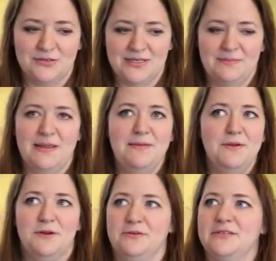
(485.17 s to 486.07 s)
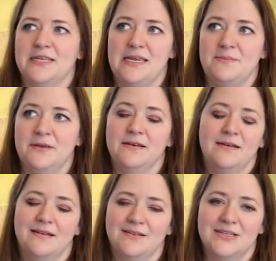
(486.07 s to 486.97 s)
I was like, maybe I'll just keep it.
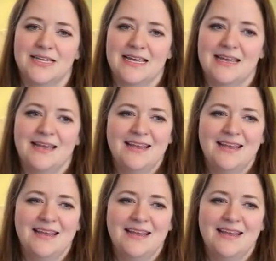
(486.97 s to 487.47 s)
And I was like,